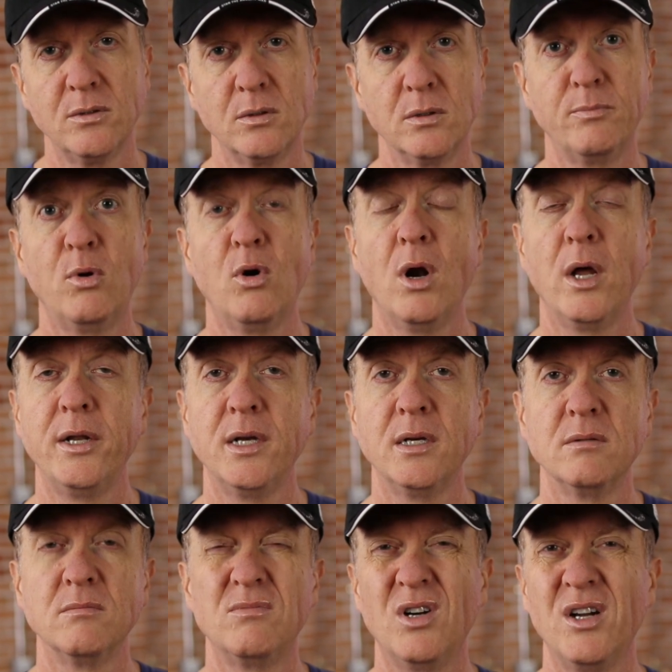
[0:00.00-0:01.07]
Or
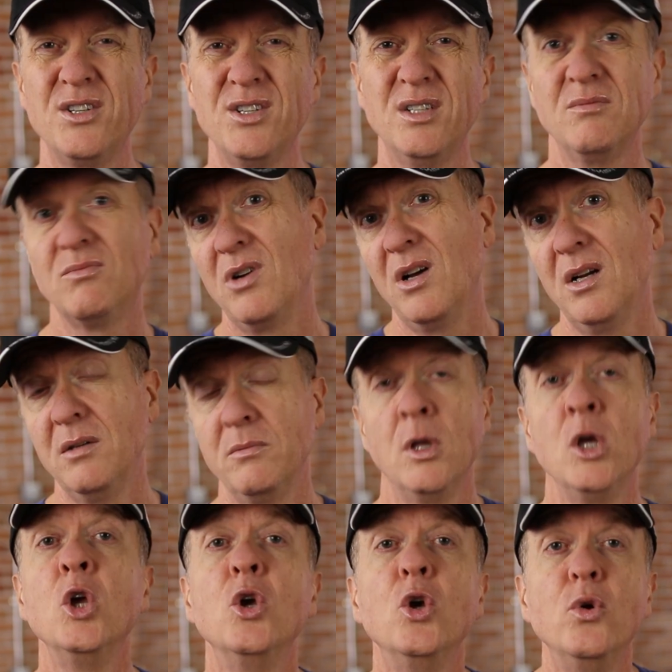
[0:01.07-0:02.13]
product?
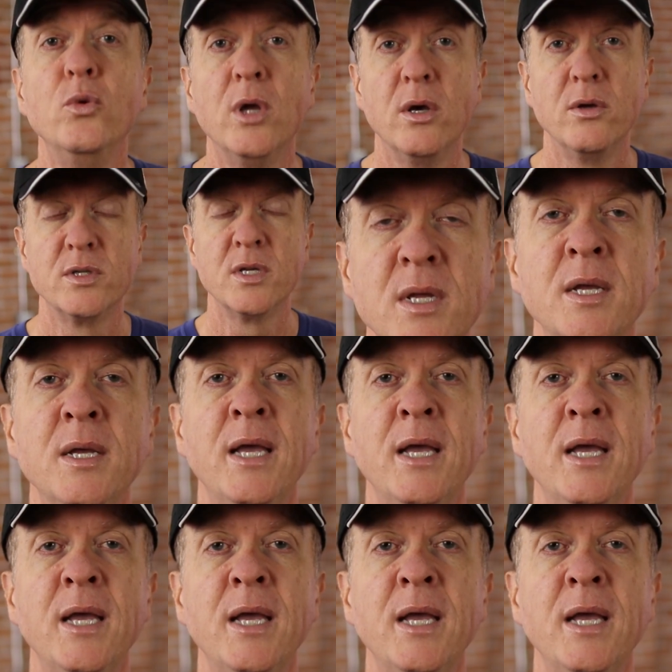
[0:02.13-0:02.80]
Who knows?